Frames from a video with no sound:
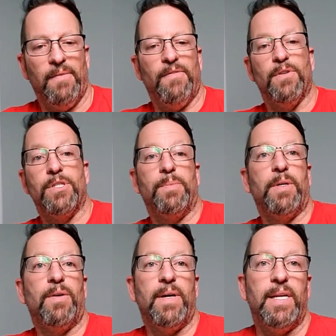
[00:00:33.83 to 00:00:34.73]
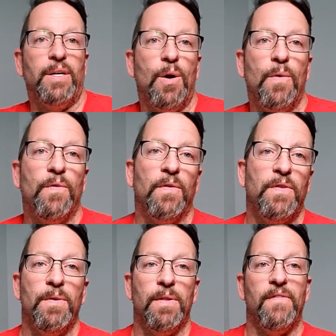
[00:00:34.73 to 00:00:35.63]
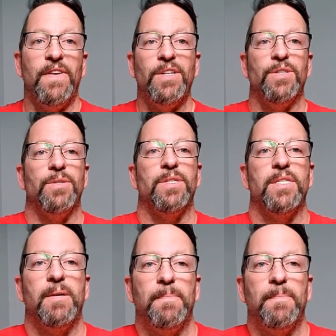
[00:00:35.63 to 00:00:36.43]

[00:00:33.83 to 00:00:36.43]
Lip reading: First, I'm going to go ahead and go over a few of the features.